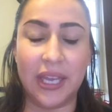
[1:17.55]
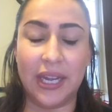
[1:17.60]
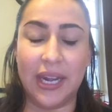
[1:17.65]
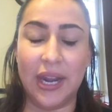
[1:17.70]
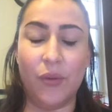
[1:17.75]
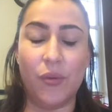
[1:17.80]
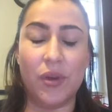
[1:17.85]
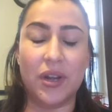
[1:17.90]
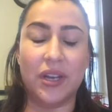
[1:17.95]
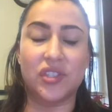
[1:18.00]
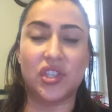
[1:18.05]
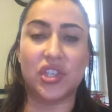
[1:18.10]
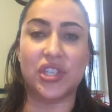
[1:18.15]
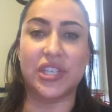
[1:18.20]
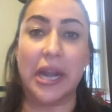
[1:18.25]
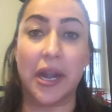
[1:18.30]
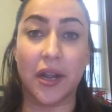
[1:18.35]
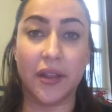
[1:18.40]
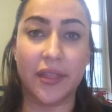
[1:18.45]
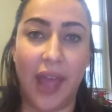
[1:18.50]
and I want to
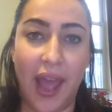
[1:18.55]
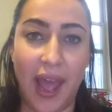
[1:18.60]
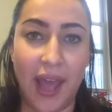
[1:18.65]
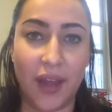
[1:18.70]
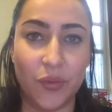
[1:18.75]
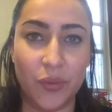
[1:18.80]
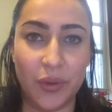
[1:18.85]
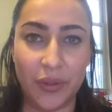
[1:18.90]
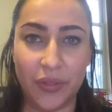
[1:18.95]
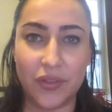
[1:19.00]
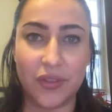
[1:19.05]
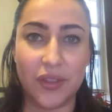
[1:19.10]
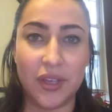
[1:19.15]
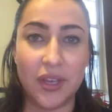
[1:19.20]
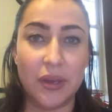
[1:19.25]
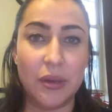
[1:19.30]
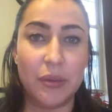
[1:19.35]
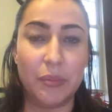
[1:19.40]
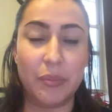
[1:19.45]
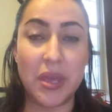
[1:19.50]
share that with
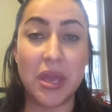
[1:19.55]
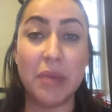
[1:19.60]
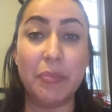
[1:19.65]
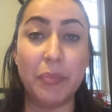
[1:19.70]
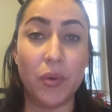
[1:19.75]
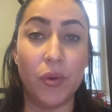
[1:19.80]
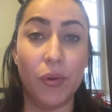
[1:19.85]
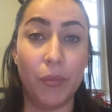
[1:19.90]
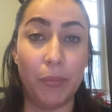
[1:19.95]
people.